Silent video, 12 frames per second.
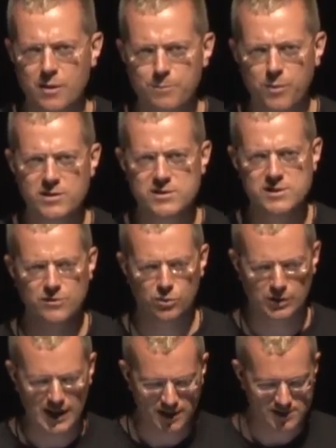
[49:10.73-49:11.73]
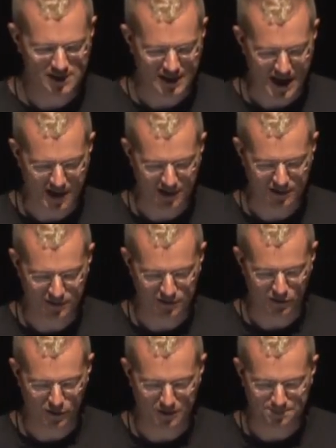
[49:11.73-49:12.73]
boxes of old letters in the attic, and
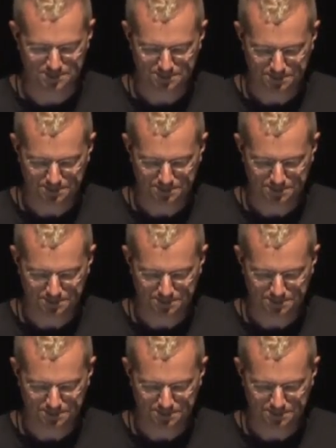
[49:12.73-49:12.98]
so on.